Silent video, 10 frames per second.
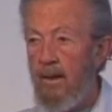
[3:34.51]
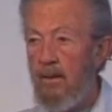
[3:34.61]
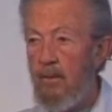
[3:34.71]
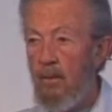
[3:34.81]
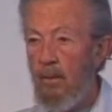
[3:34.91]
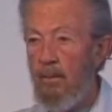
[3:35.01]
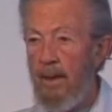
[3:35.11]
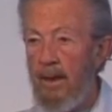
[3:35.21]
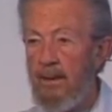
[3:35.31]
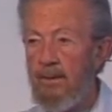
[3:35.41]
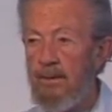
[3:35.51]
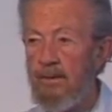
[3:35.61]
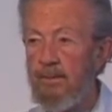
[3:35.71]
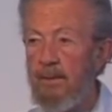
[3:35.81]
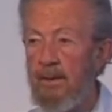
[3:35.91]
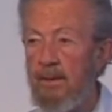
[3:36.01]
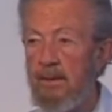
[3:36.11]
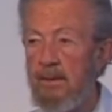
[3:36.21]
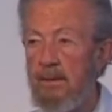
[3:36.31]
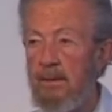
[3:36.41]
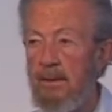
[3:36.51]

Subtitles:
And you hold back in this space